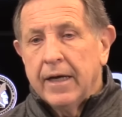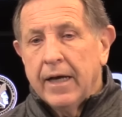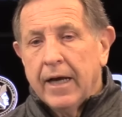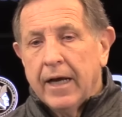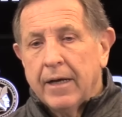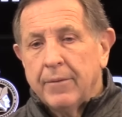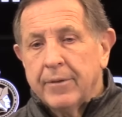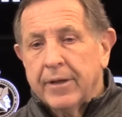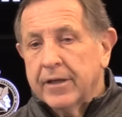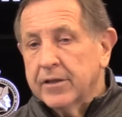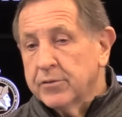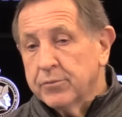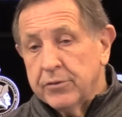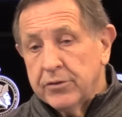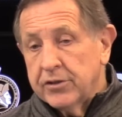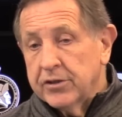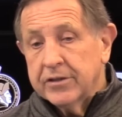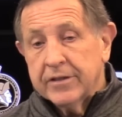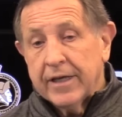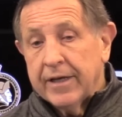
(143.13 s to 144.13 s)
Uh, because we
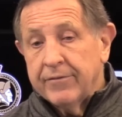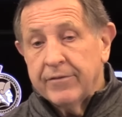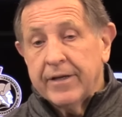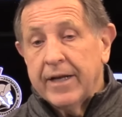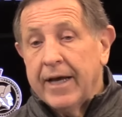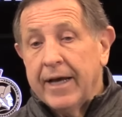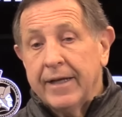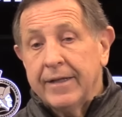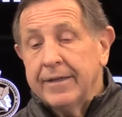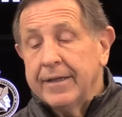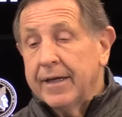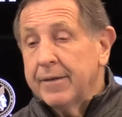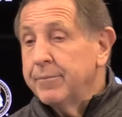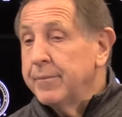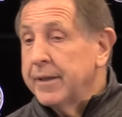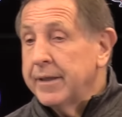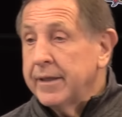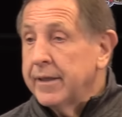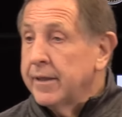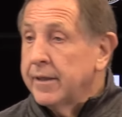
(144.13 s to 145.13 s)
just haven't had that
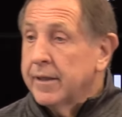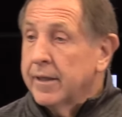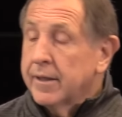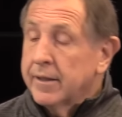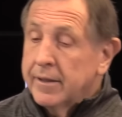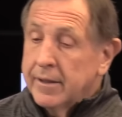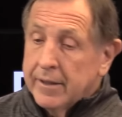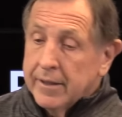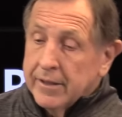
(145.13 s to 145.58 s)
many uh,